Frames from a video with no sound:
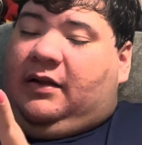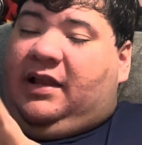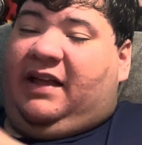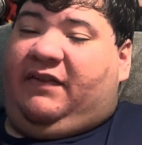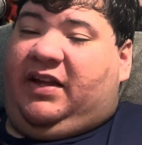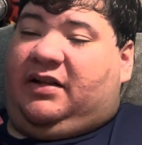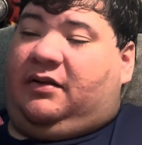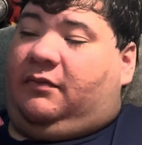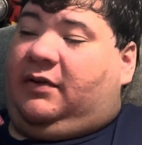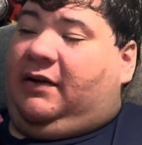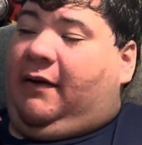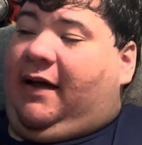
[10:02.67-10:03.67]
Love it.
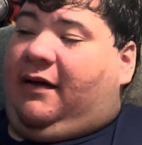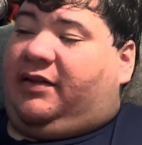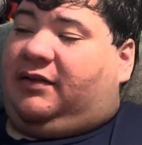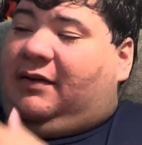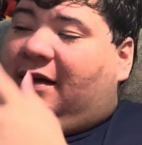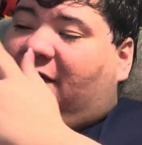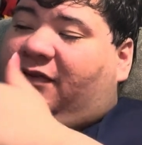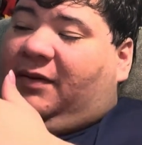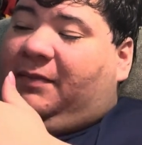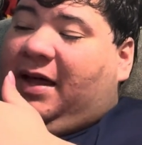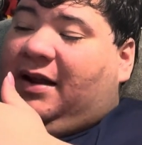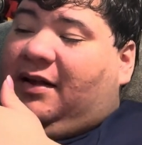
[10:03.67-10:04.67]
We also have
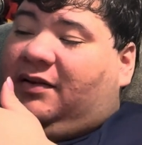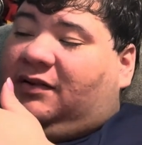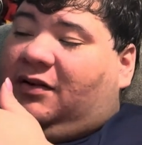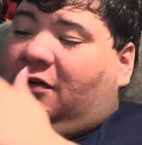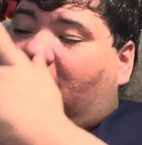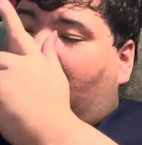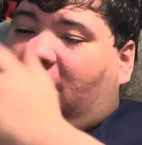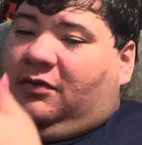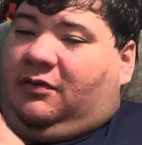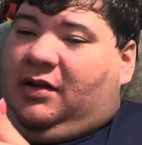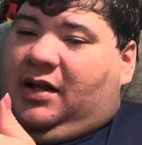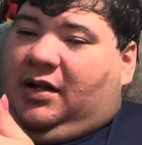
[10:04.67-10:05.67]
like Badass Girl
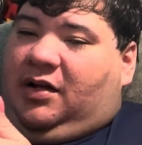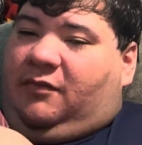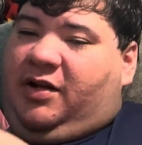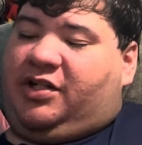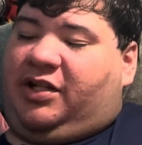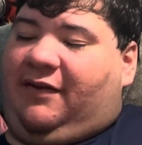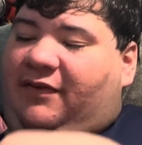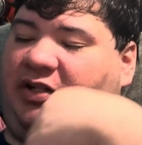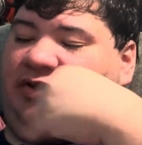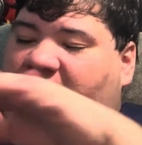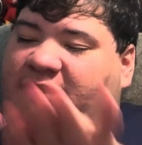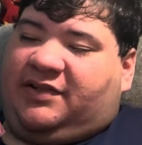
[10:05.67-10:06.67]
and Witch Love
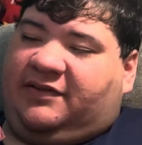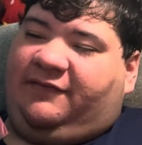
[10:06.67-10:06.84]
Interest.